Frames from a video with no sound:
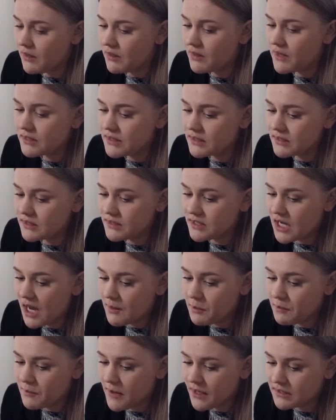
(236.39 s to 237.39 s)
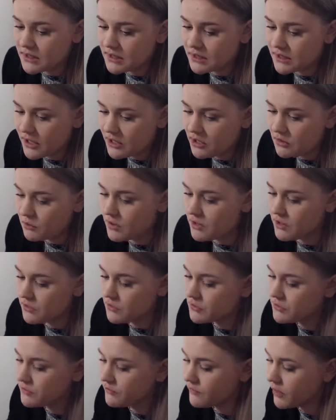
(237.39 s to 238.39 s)
this is the type of message that you would
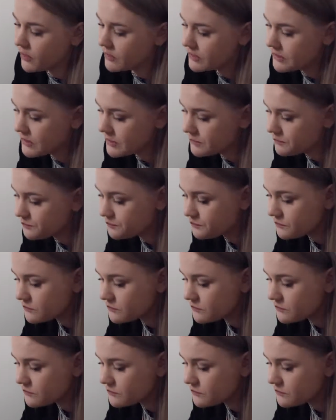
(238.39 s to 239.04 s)
use first.